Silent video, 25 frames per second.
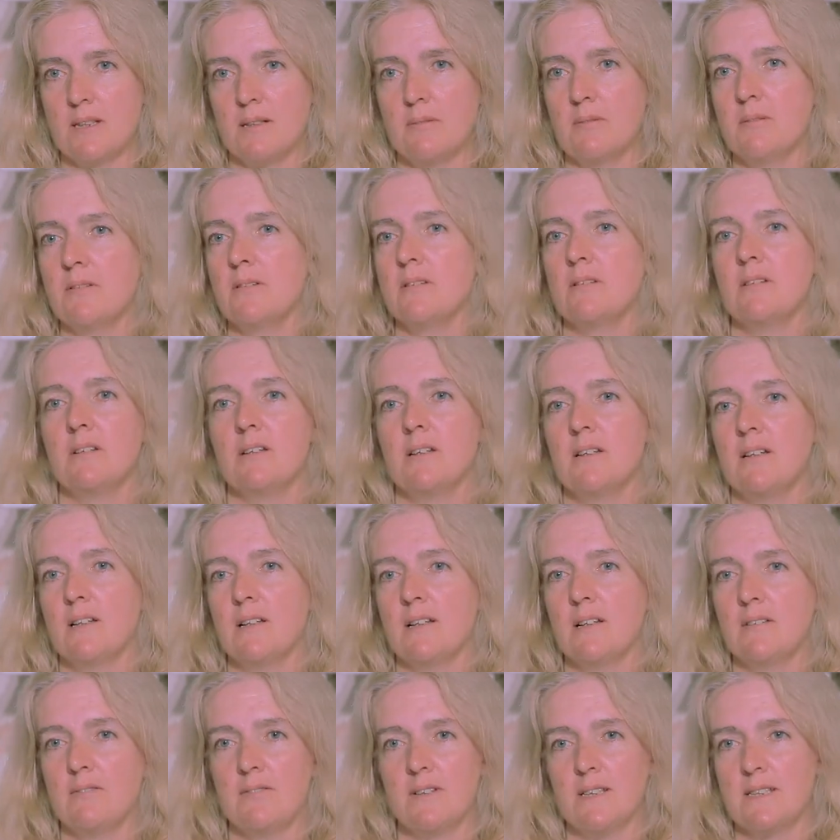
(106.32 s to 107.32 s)
They were
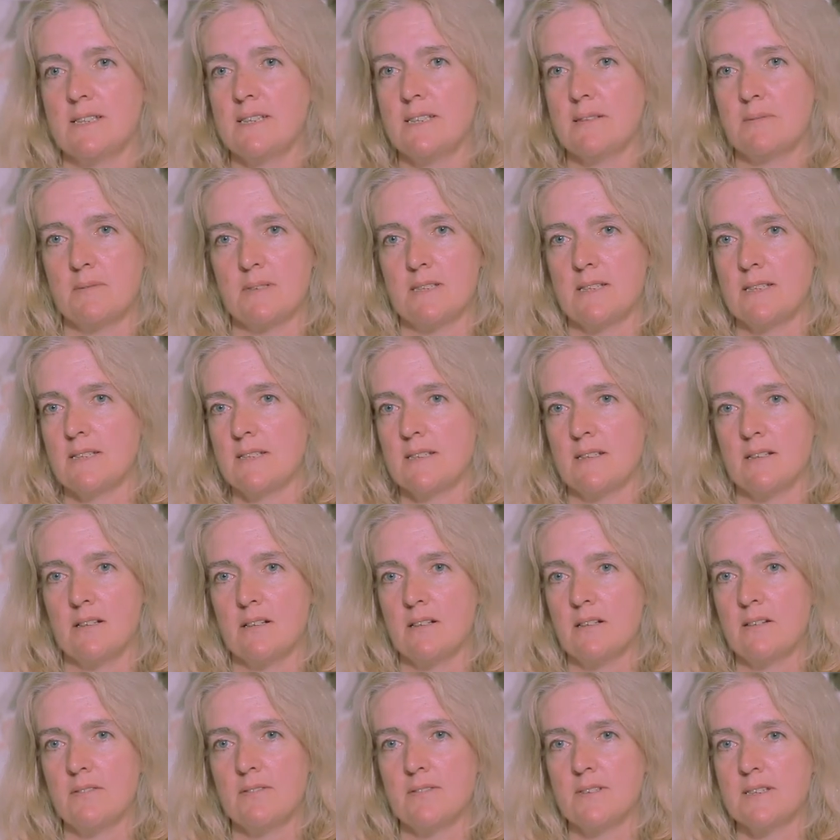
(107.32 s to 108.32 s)
convinced it was his
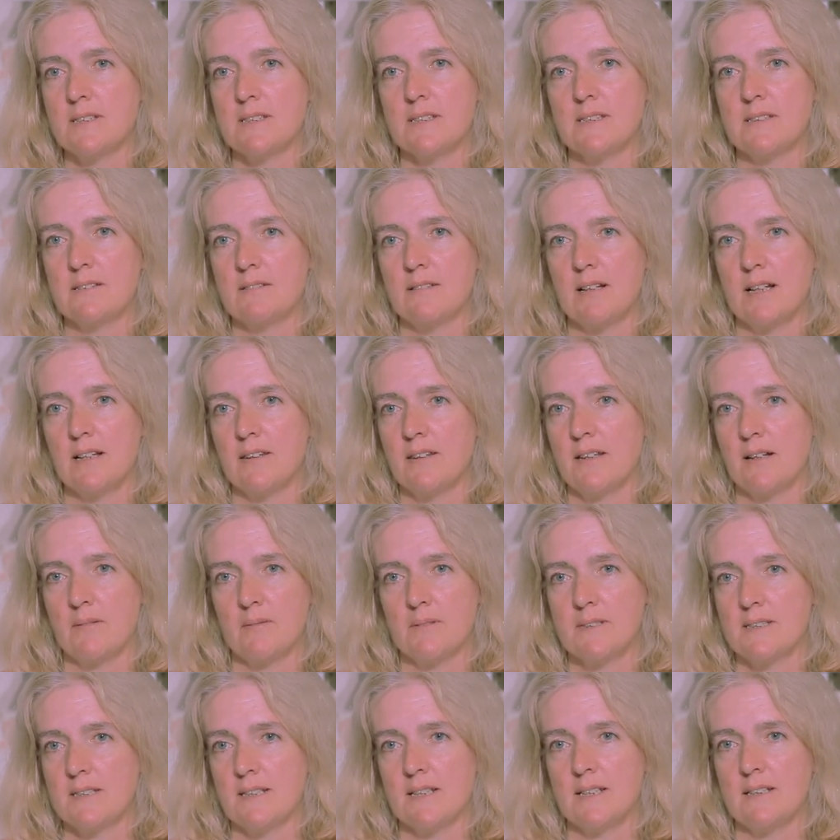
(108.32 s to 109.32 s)
nerves, and
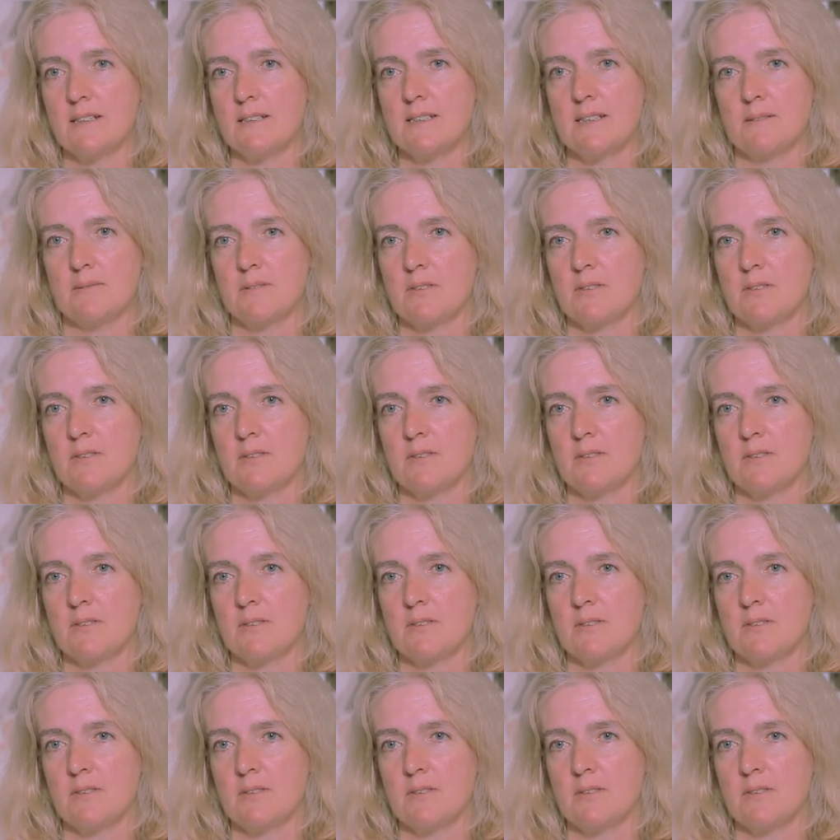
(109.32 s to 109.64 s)
that was it.